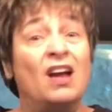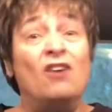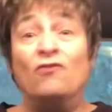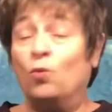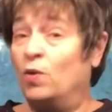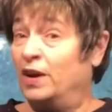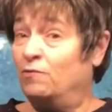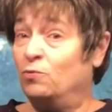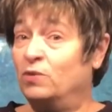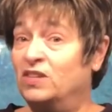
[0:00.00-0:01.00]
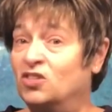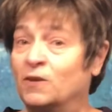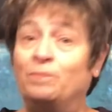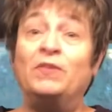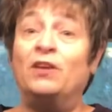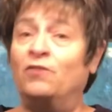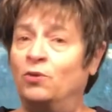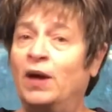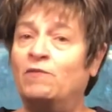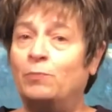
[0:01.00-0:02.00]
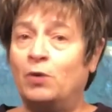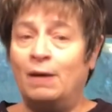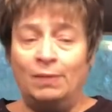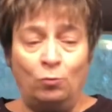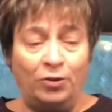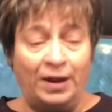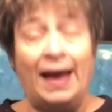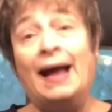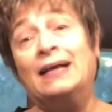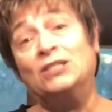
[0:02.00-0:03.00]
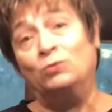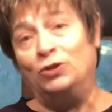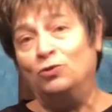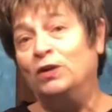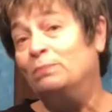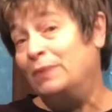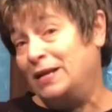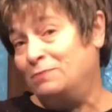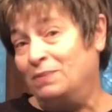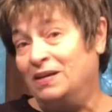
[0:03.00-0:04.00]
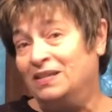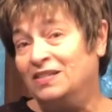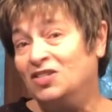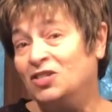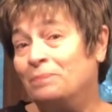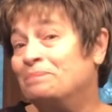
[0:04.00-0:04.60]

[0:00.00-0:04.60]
For whatever reason, if you have a problem with gas when you eat baked beans,